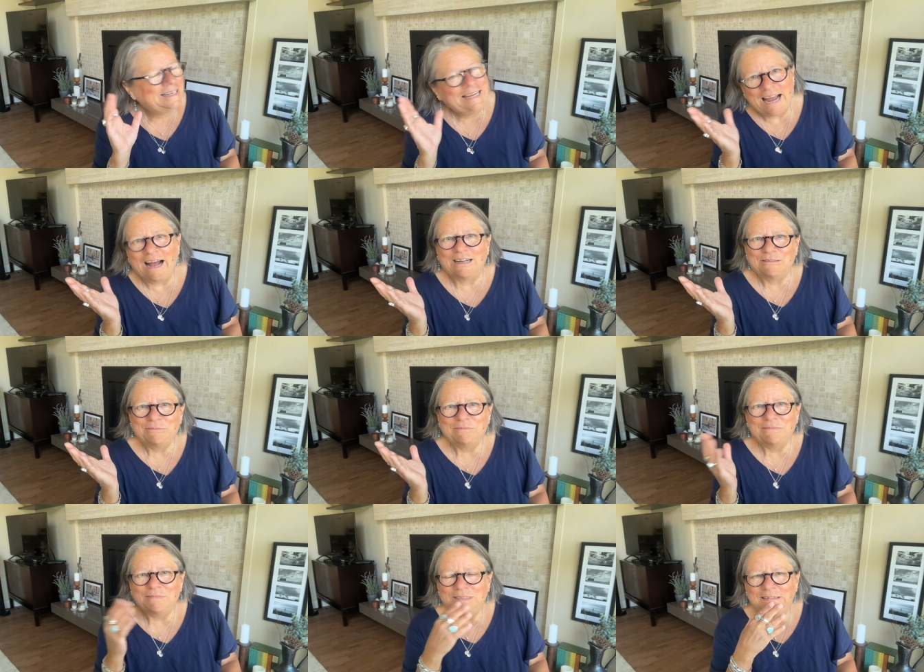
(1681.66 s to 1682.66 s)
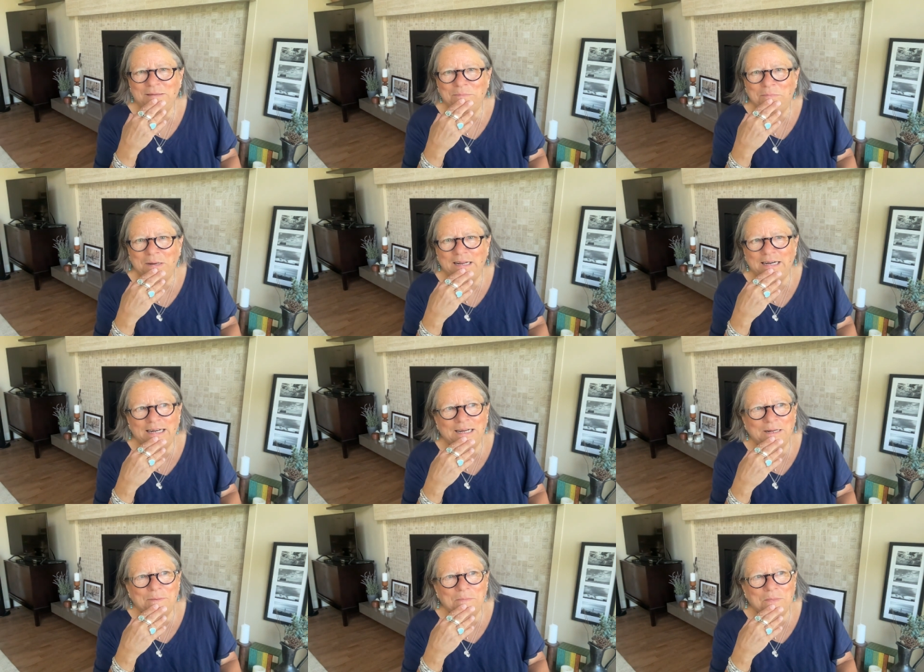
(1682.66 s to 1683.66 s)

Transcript: yeah but